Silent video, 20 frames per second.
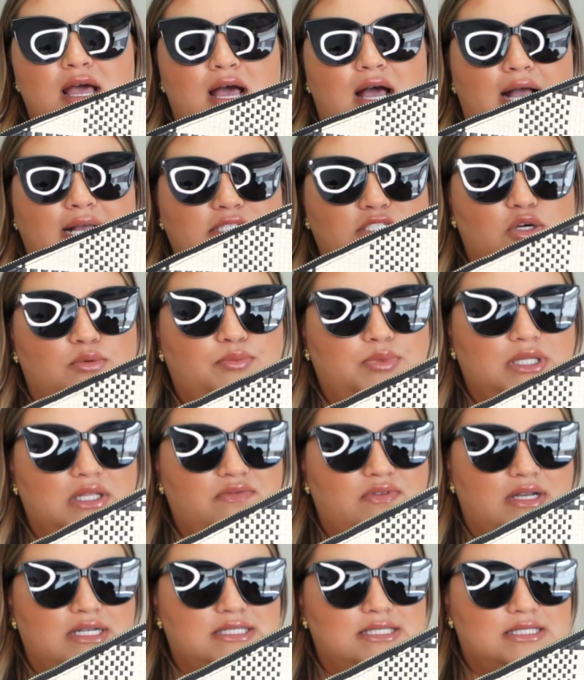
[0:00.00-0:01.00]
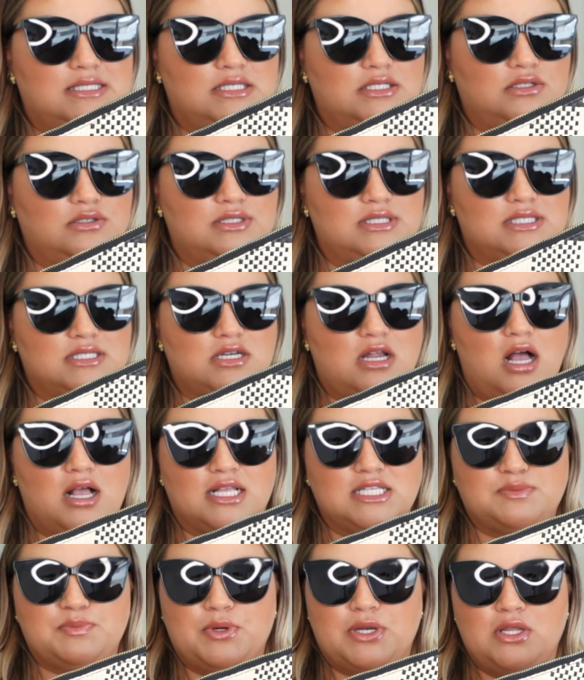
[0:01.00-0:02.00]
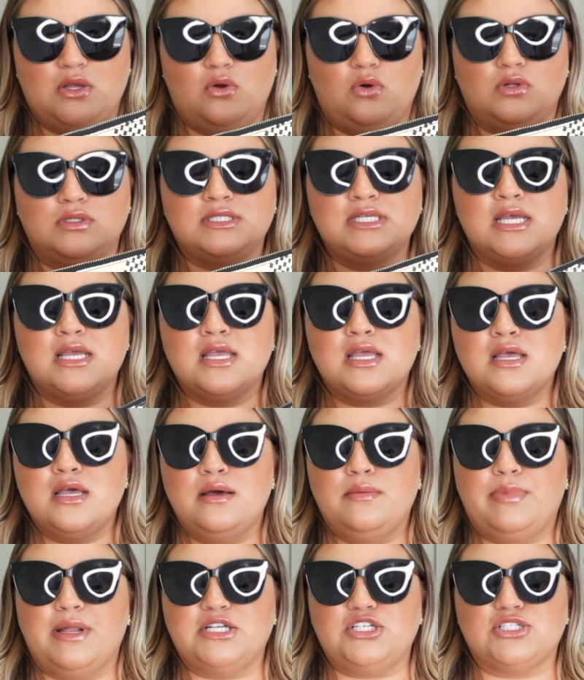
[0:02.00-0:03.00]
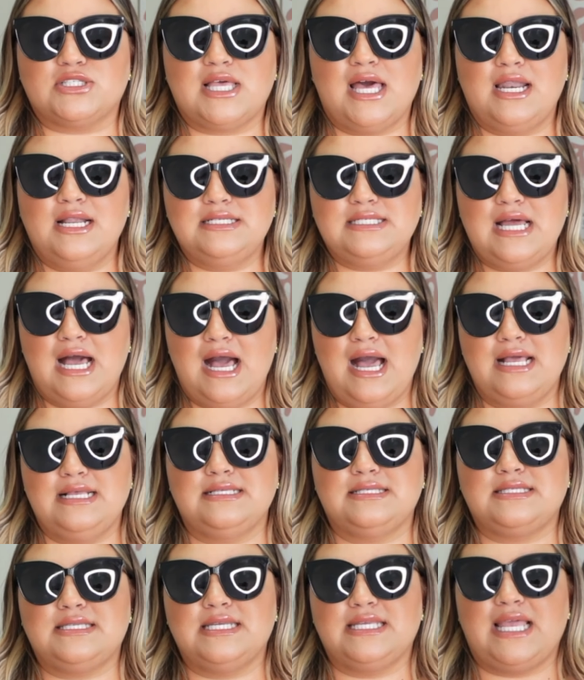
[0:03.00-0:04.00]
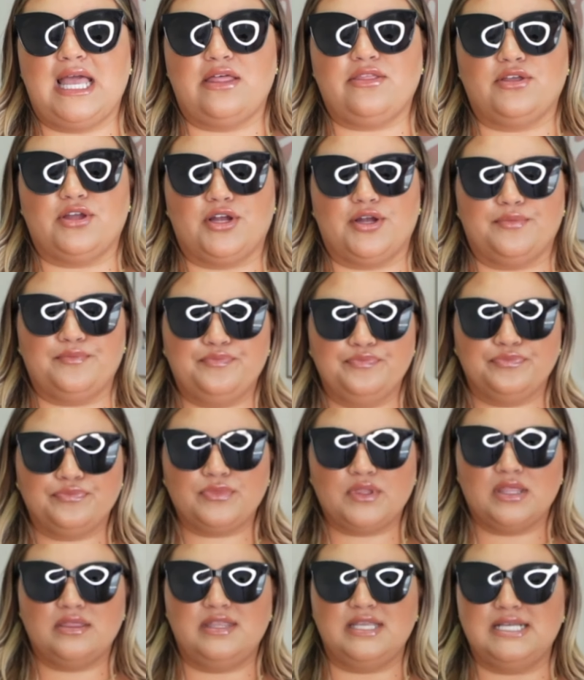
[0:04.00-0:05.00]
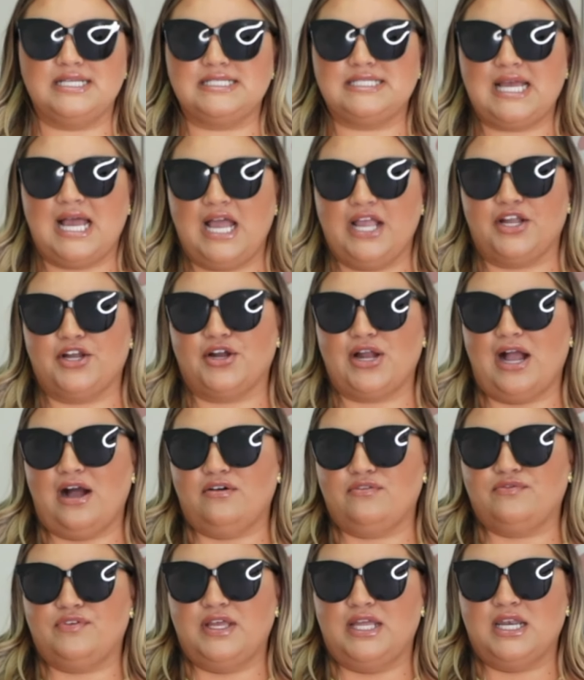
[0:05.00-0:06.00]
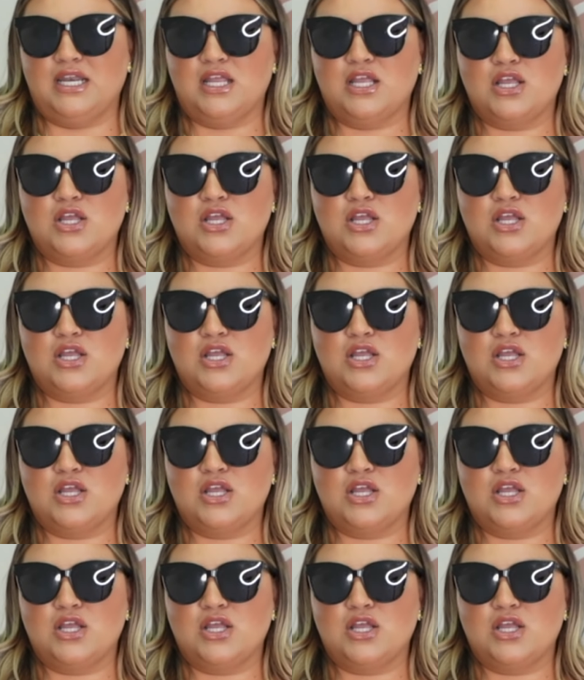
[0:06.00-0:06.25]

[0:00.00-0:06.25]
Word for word: I don't believe that it's still in stock. It's pretty old, but it just kind of ties together the entire outfit,